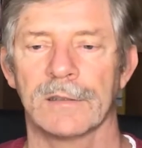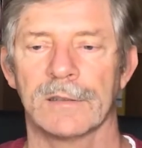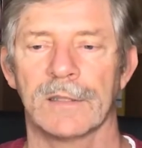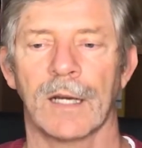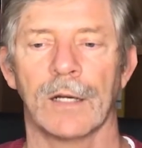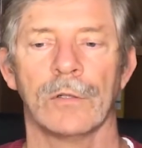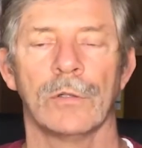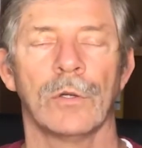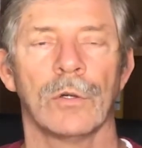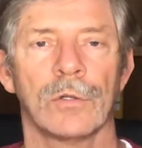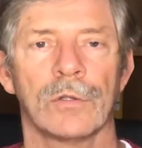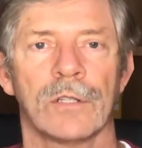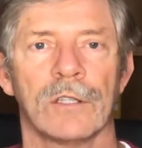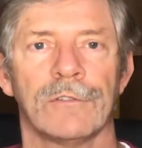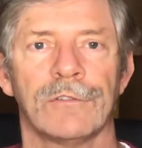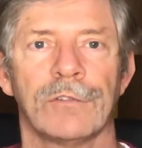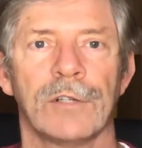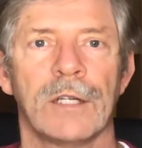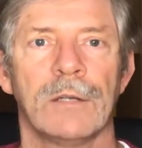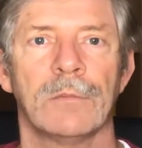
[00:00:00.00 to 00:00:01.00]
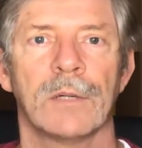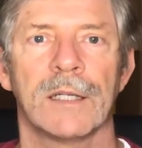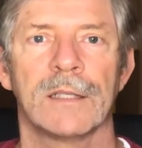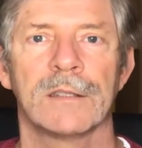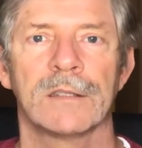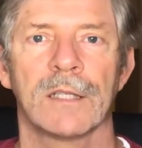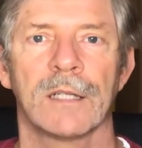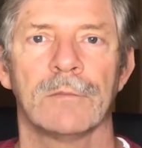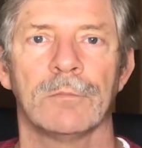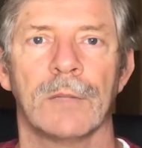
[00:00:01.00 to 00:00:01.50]
download the free
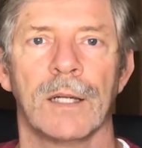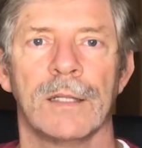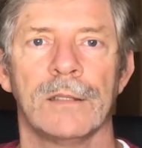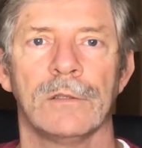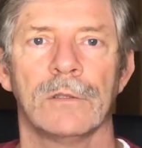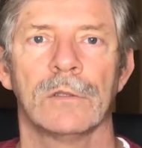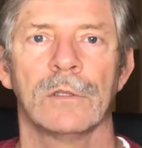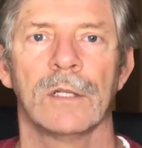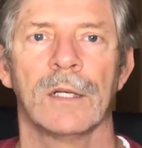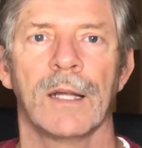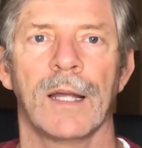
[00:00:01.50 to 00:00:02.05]
Mindset Manual